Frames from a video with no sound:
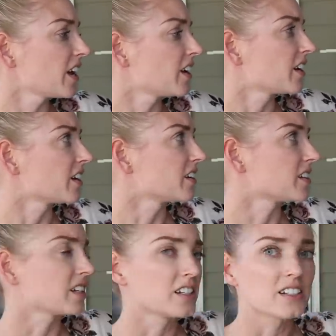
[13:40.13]
and
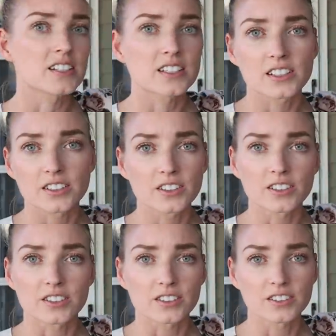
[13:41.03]
he is
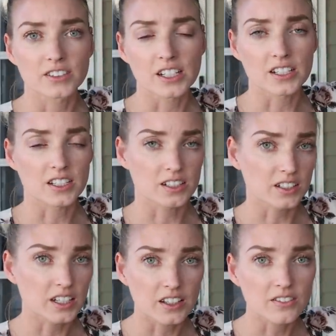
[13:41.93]
still he is
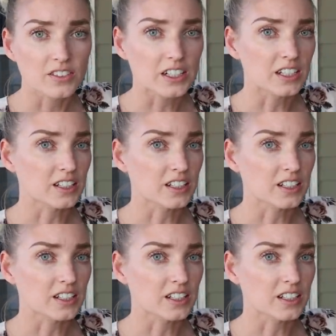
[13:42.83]
still hand feeding.